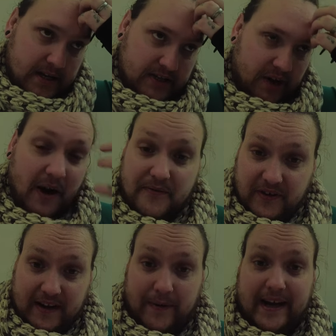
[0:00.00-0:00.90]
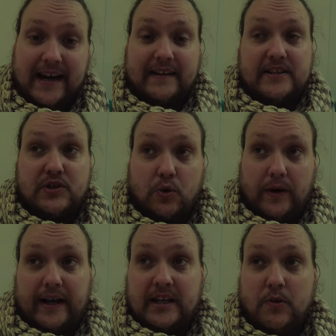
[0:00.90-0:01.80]
So hopefully we can get this
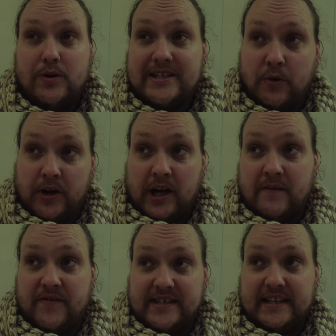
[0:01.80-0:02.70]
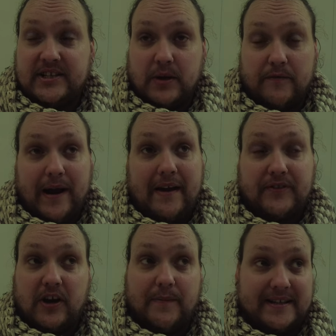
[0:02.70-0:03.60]
sorted. We still want to go and visit. So if we have
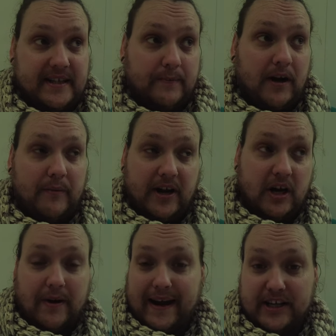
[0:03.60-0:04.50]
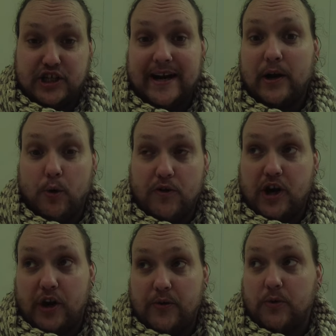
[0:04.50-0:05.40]
to go back to the apartment and go and get a jacket or a
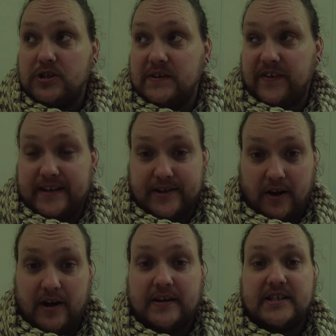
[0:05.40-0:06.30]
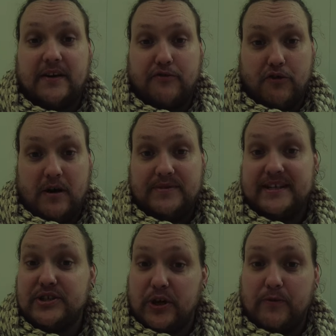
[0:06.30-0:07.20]
coat or something darker to cover our arms,
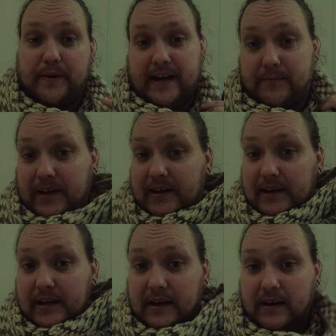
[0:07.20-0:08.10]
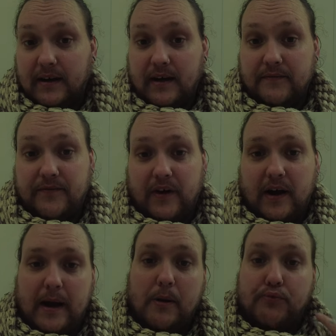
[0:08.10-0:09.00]
then so be it. But
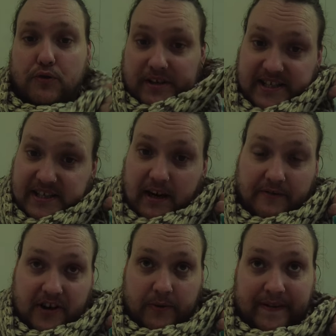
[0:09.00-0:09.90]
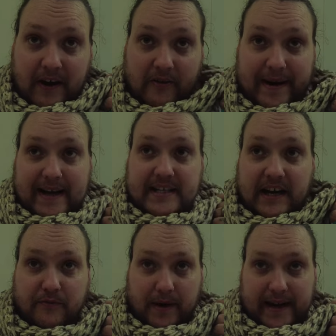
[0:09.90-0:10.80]
I brought this scarf knowing that I may need to
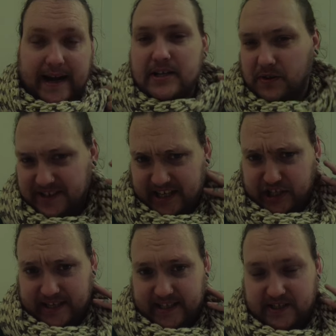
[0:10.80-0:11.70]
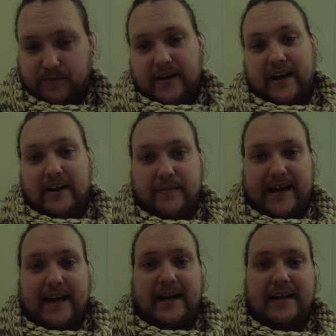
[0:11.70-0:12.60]
cover my neck because obviously Jesus is on my
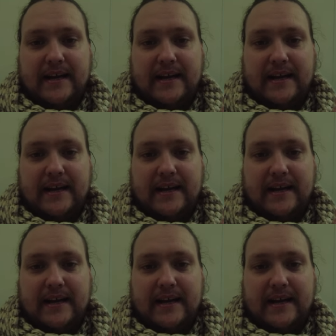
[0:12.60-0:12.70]
neck.